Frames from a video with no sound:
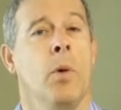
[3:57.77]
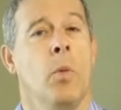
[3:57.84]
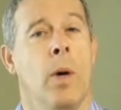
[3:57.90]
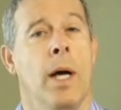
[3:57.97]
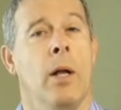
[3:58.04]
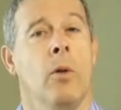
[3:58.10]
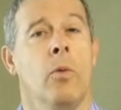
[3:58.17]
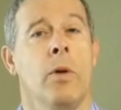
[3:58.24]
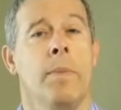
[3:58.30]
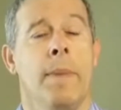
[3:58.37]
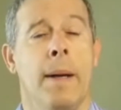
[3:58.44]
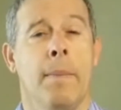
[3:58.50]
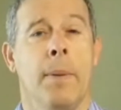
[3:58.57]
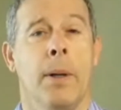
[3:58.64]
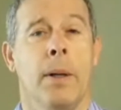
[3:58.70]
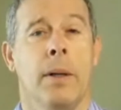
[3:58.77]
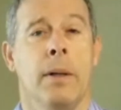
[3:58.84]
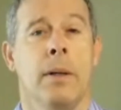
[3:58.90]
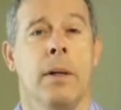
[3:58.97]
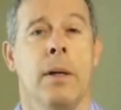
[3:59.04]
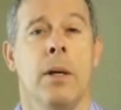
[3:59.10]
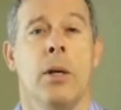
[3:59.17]
"Well, remember,
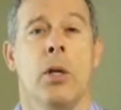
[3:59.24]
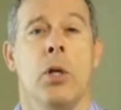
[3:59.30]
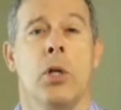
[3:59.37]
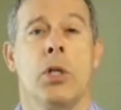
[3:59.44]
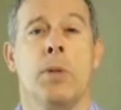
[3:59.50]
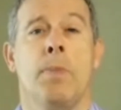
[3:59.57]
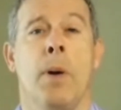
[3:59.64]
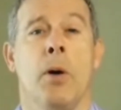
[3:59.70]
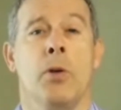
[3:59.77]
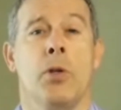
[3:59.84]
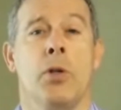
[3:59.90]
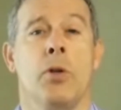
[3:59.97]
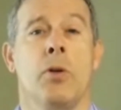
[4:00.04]
you're supposed